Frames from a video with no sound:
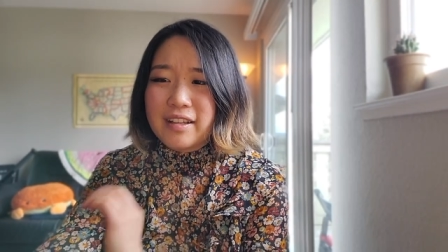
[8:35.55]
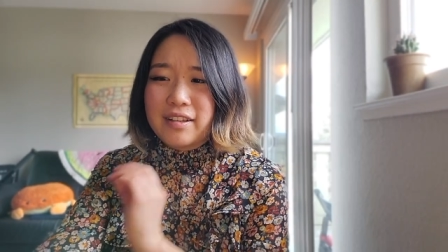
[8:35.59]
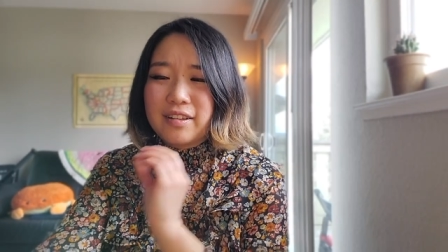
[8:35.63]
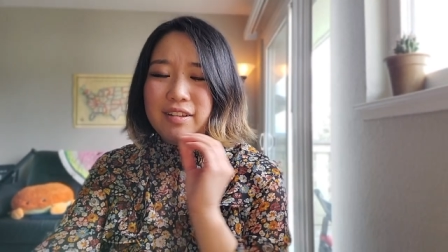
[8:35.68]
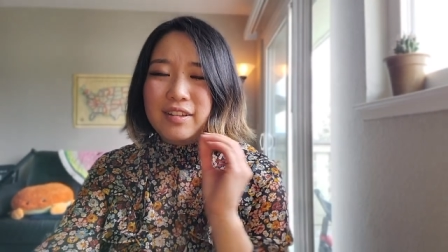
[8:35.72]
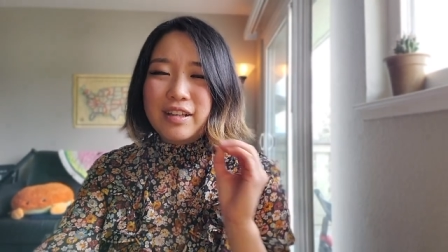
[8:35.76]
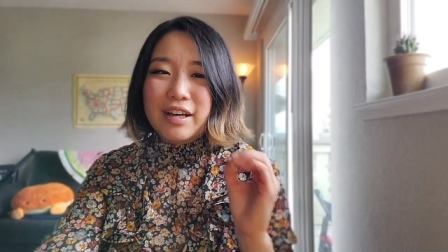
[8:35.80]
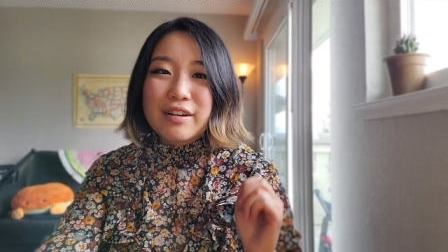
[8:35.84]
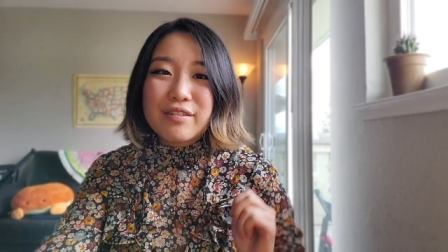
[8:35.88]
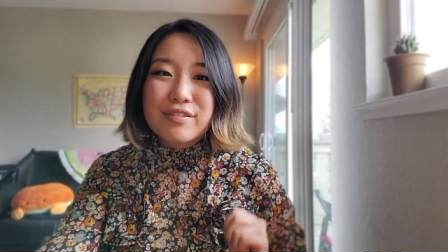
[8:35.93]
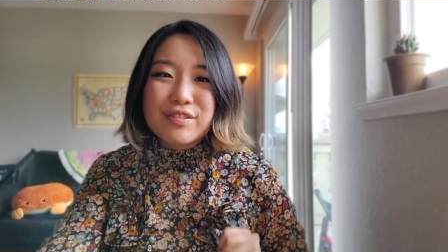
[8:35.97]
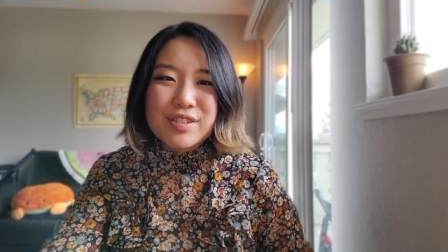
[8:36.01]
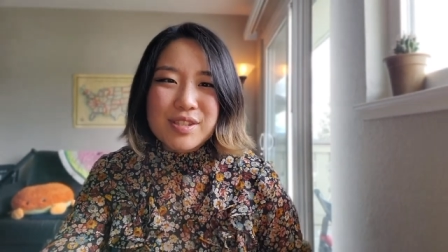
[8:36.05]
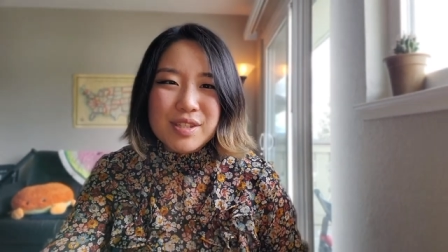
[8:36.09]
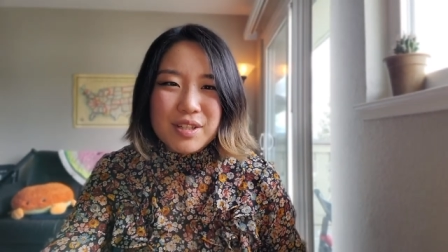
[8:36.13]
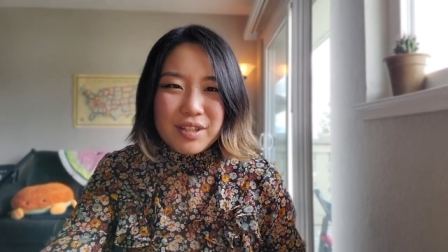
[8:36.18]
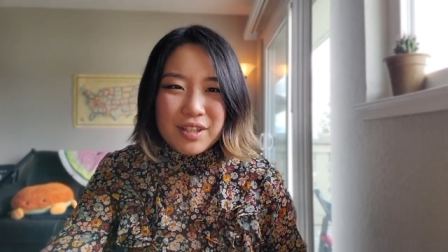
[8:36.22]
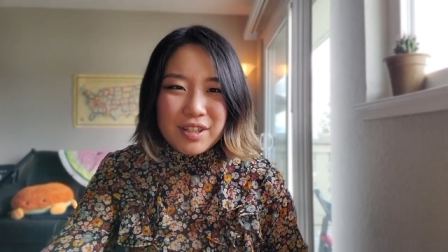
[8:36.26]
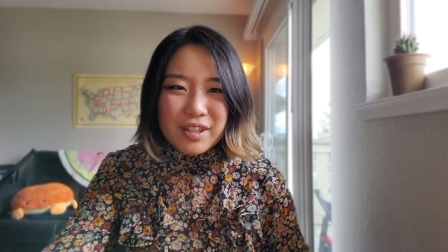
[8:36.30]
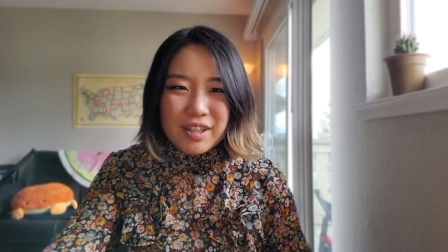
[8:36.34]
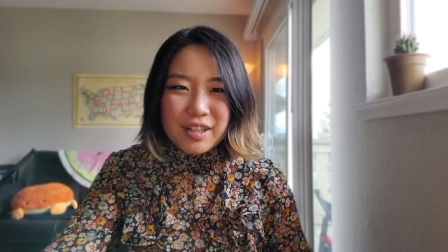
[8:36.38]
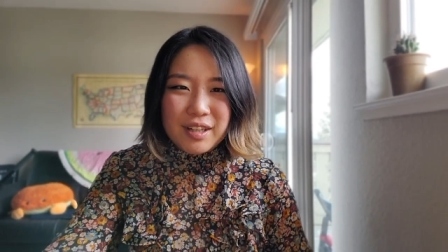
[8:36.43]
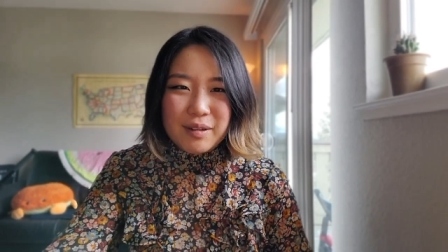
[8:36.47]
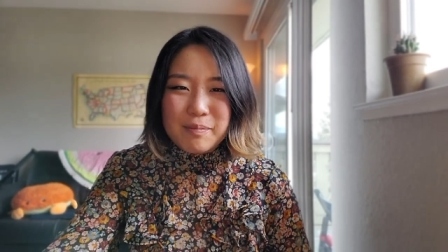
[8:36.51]
love
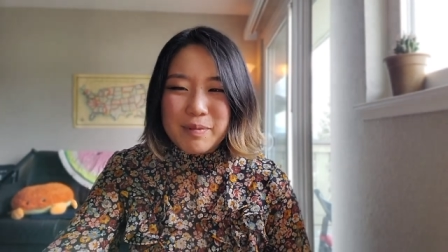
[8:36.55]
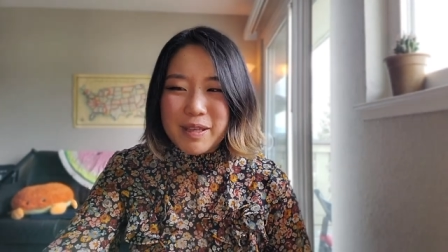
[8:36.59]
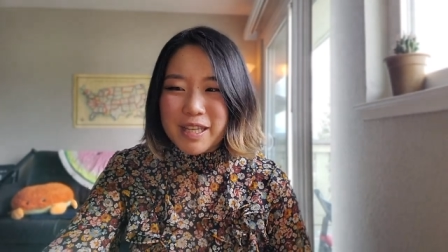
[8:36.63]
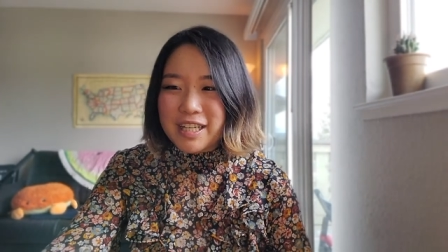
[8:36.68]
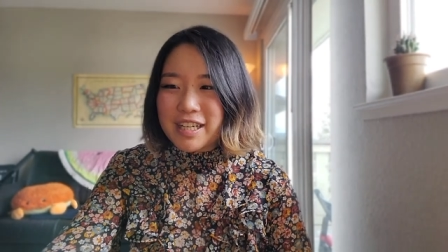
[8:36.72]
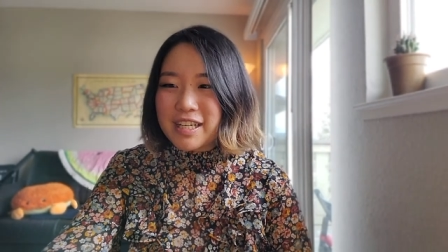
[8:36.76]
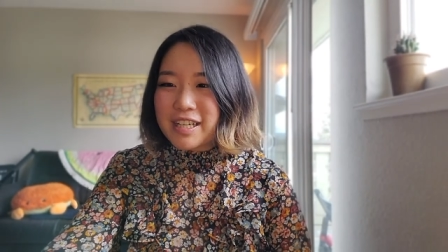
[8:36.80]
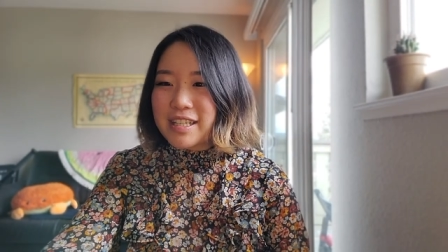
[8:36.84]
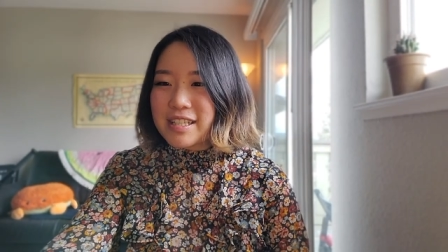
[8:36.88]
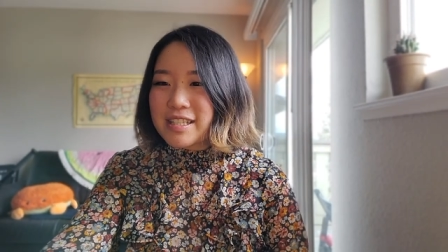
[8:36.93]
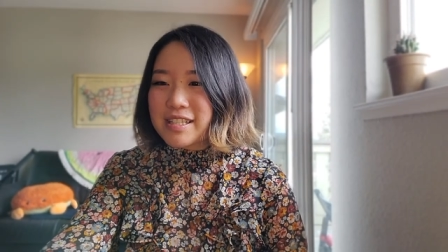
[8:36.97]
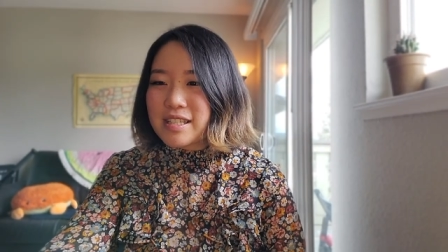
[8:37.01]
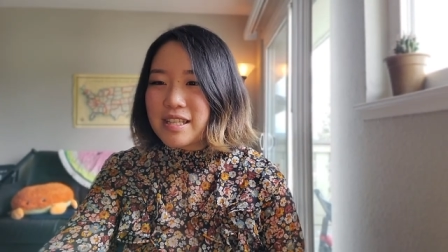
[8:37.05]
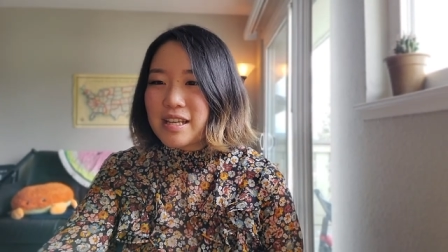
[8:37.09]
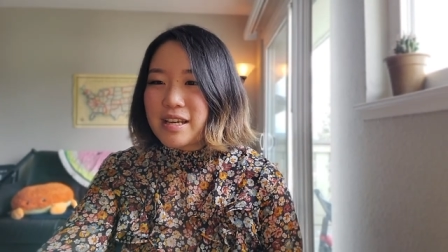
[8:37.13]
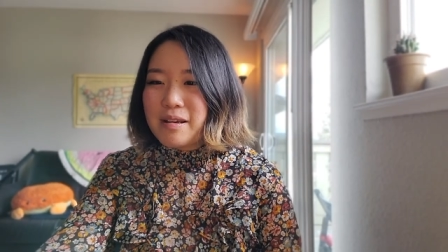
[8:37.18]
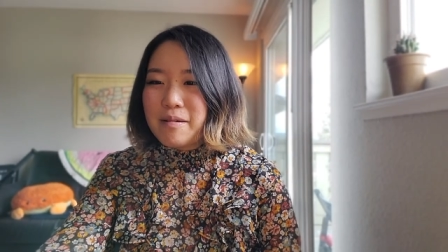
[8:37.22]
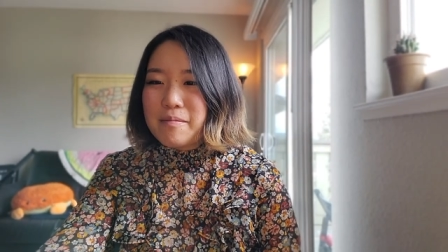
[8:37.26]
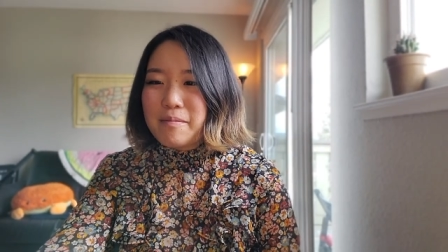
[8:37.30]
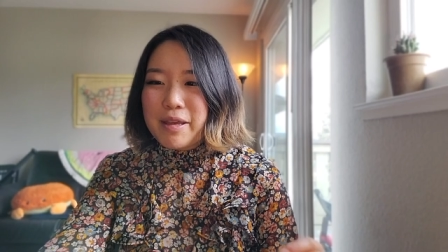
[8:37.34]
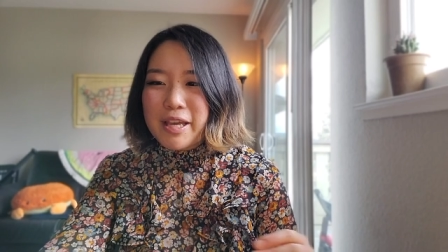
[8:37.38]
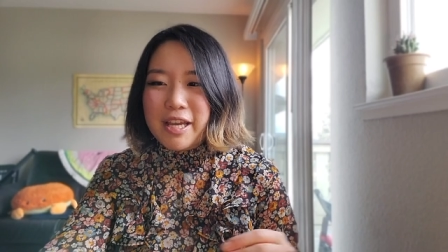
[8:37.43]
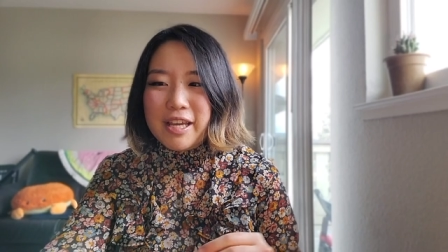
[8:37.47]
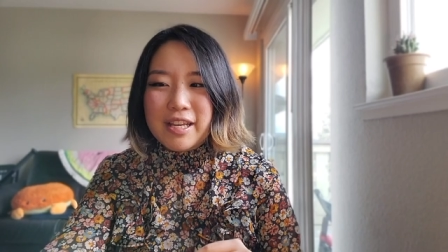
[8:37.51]
song because
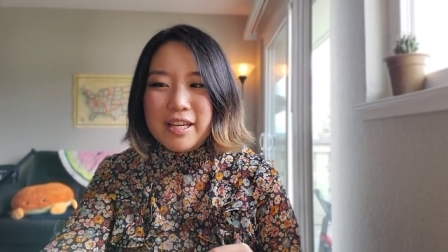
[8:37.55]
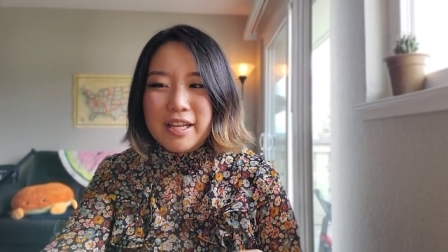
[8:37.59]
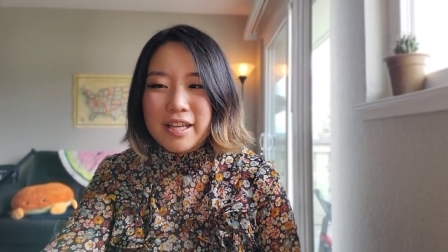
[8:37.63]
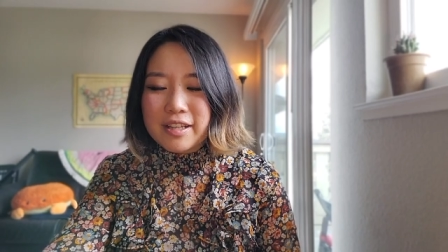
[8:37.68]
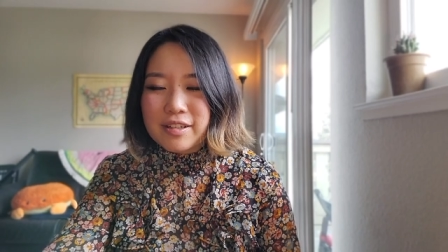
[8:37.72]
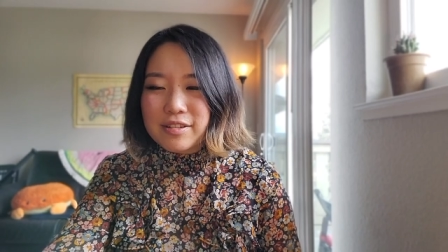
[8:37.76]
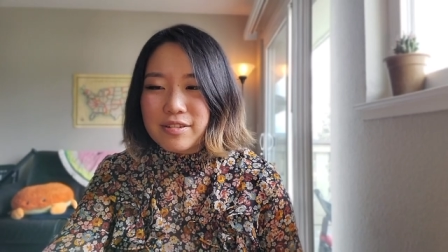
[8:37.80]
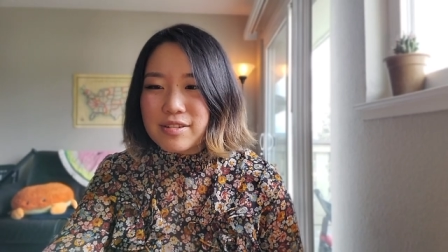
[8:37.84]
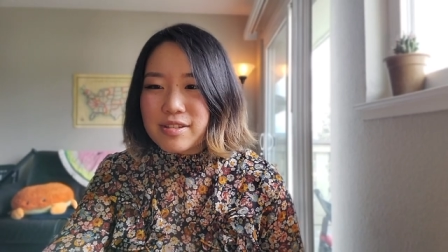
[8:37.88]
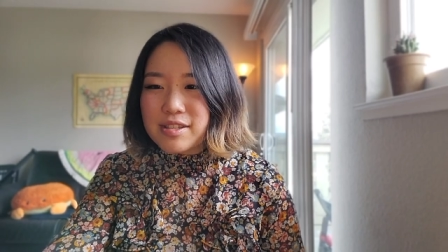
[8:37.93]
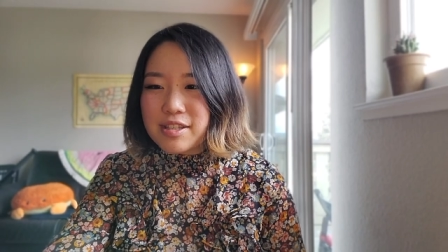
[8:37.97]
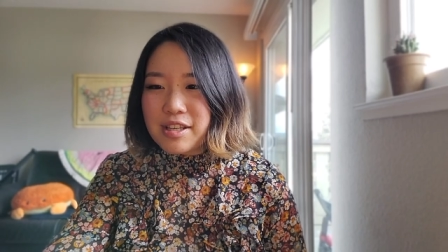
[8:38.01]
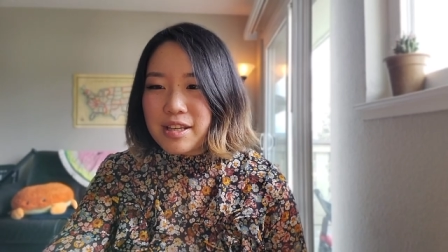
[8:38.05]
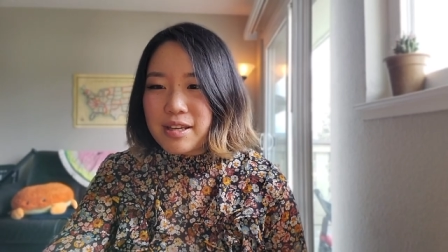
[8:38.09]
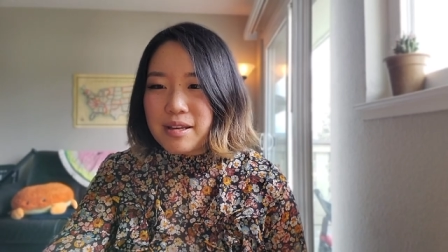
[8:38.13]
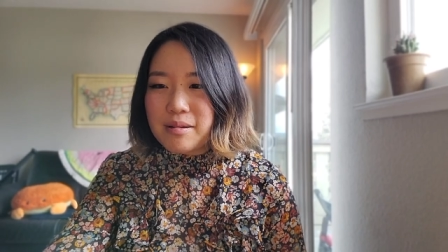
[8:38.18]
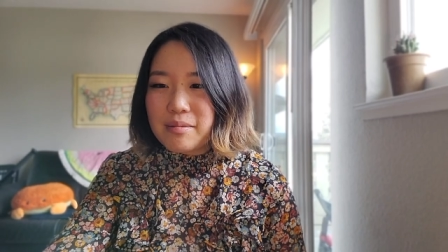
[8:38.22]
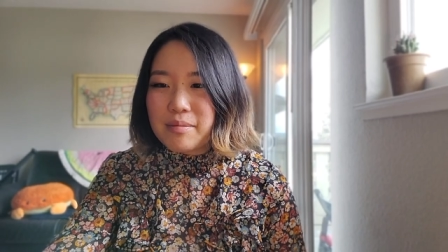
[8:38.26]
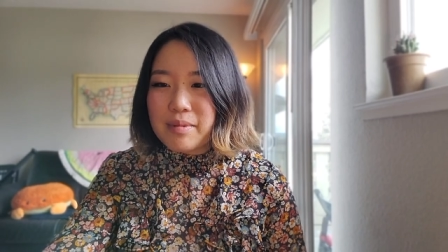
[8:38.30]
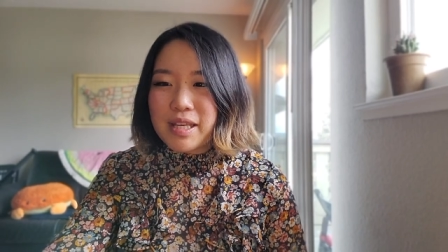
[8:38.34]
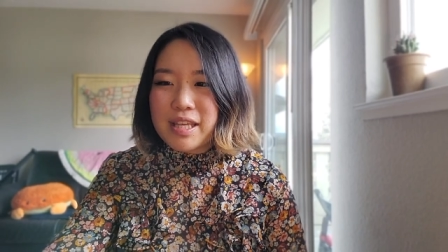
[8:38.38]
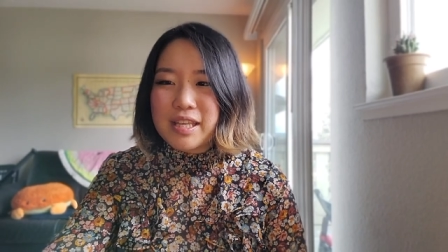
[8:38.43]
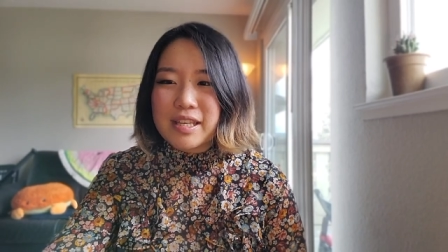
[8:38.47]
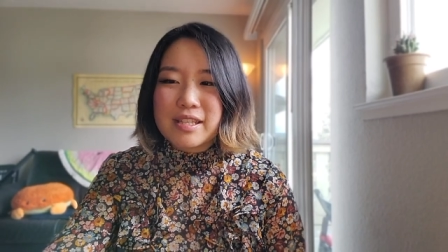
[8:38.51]
Panhandle Slim,
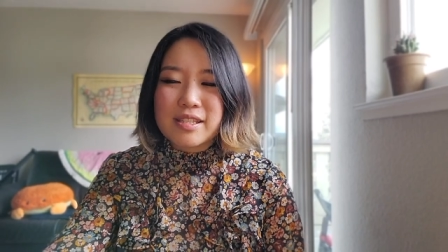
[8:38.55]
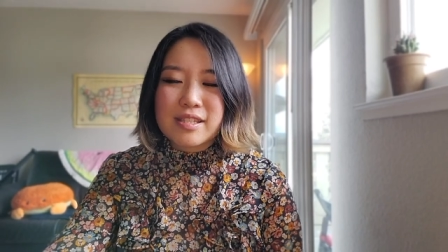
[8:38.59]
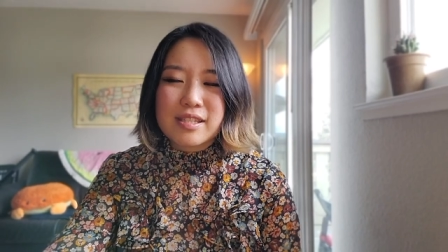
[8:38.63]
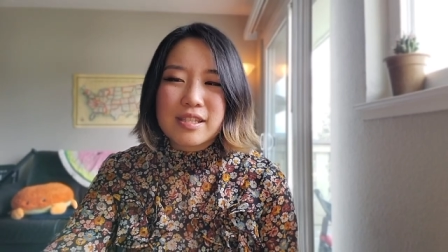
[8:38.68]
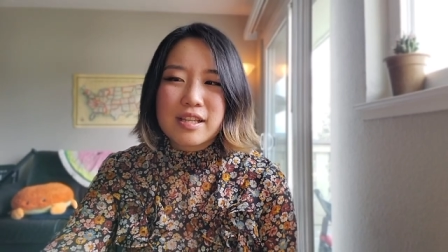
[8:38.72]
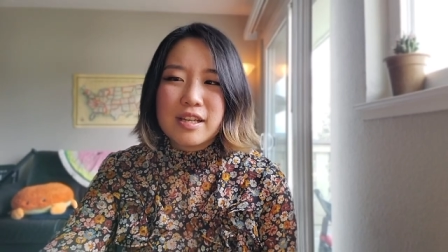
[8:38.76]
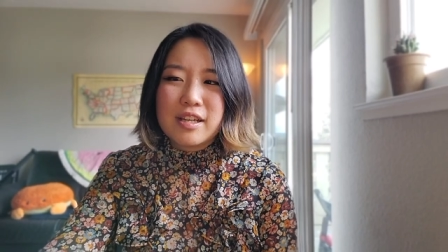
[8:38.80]
he's